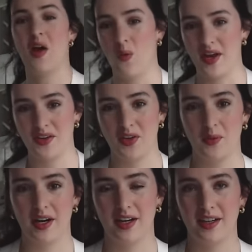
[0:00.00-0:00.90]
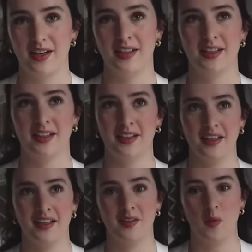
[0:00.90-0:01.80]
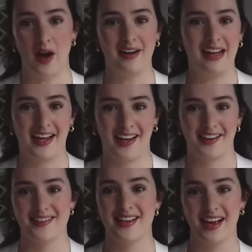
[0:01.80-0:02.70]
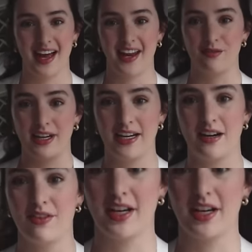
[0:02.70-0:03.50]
when you are wearing leggings. And I really love